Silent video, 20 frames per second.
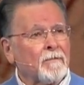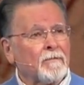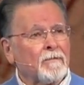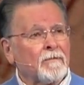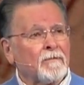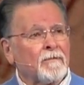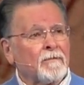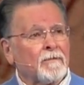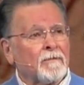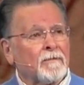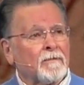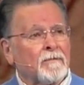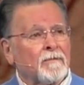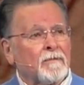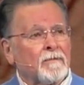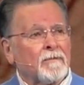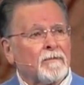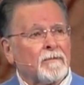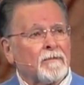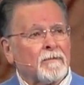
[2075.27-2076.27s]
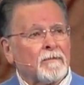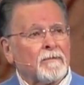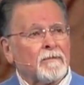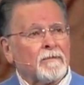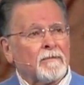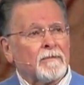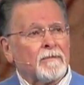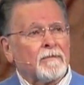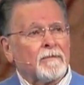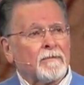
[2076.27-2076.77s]

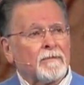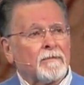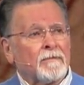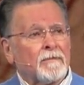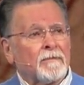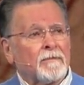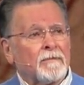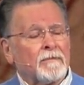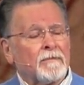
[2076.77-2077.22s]
Nobody speaks.